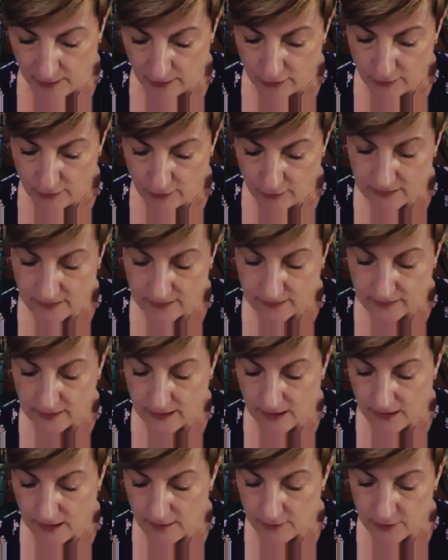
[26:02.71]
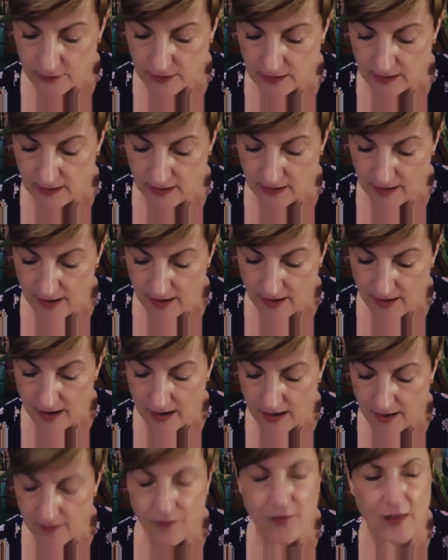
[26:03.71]
you had discovered
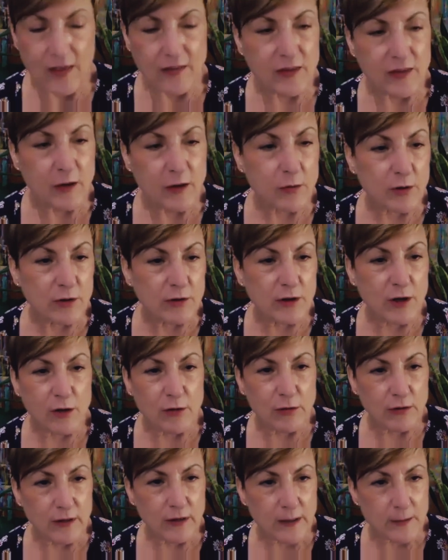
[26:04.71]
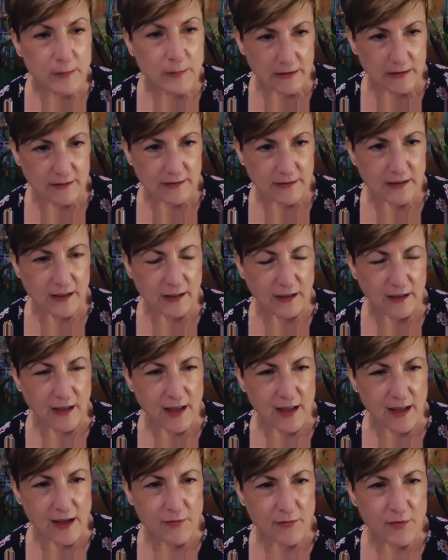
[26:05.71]
that there were no limits to
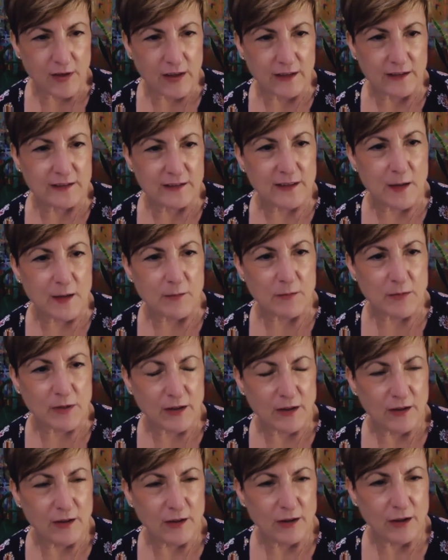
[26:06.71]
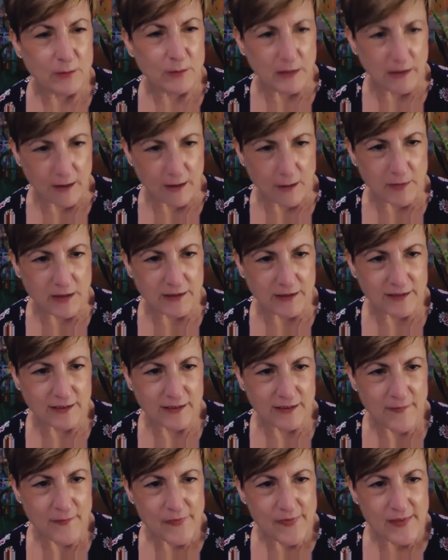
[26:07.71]
life except human limits.
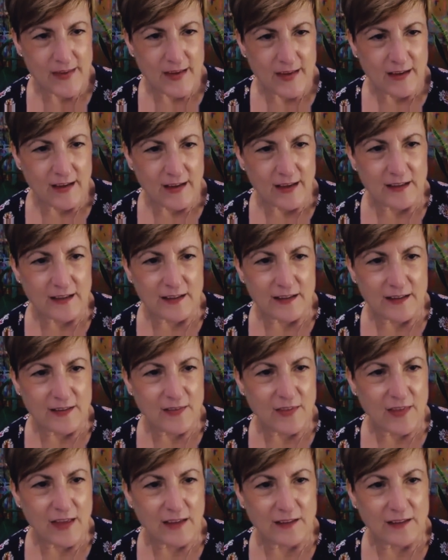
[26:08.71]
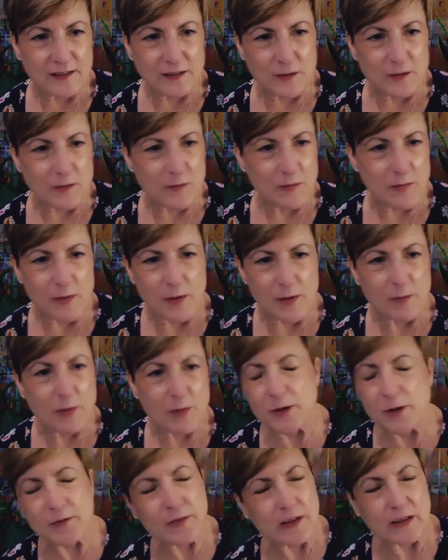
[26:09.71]
And that is a
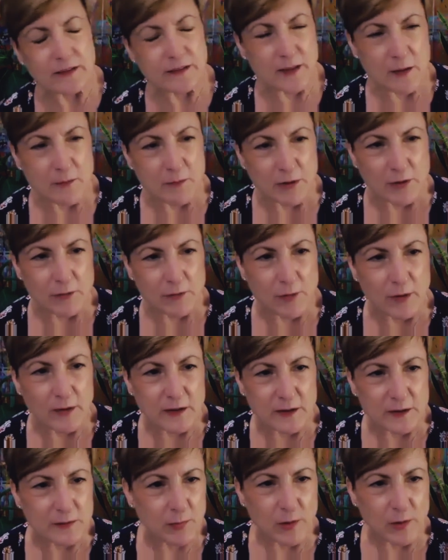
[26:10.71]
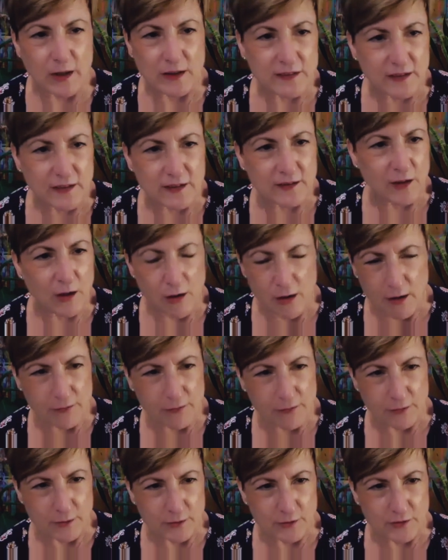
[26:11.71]
perfect example of what this process
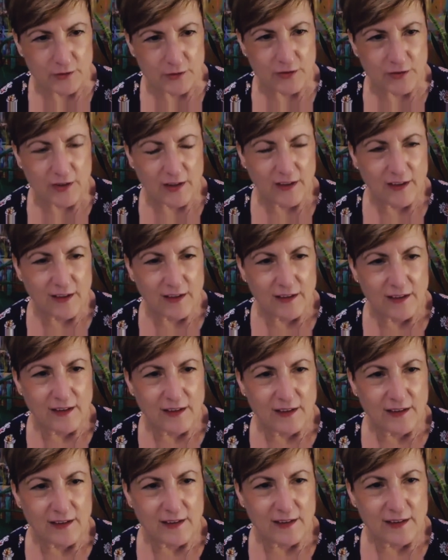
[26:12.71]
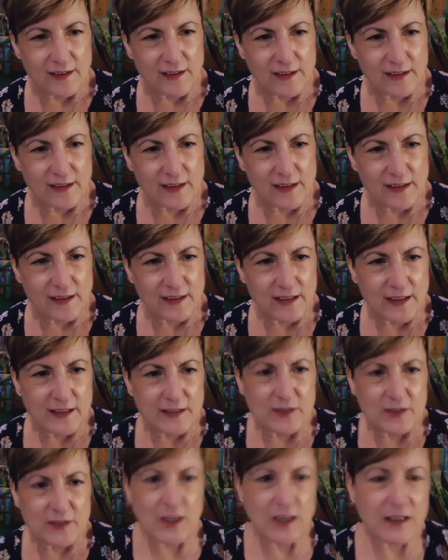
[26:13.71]
offers, a
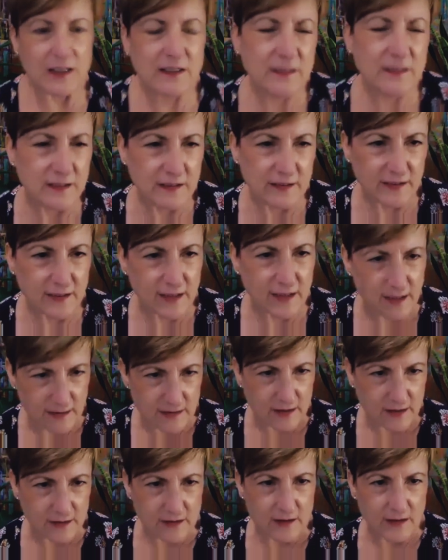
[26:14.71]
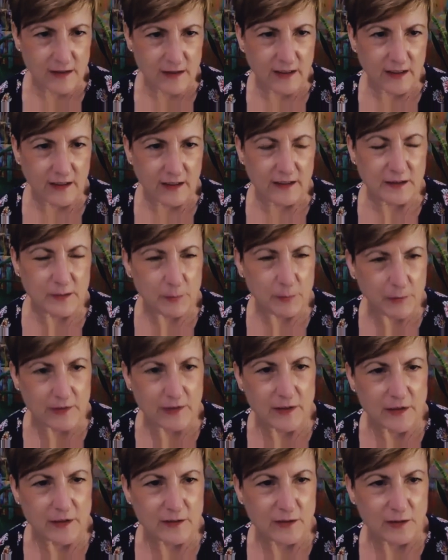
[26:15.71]
chance to
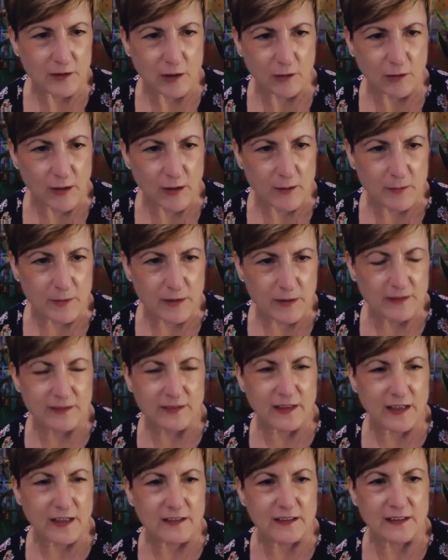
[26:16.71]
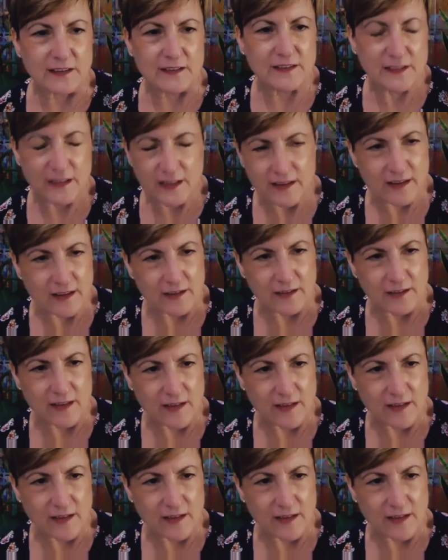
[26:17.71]
experience no limits and to see that.